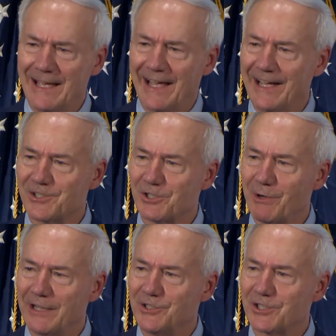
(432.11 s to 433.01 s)
and so
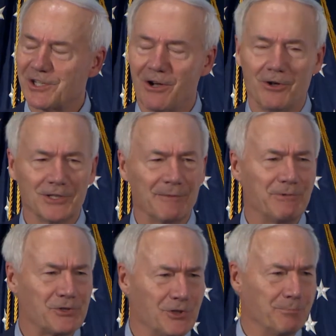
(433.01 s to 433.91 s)
I just called up
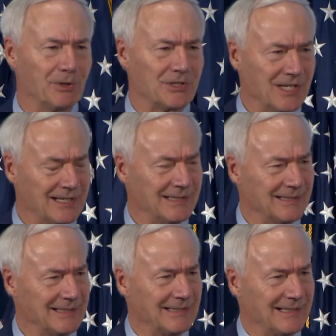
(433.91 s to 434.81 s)
the superintendent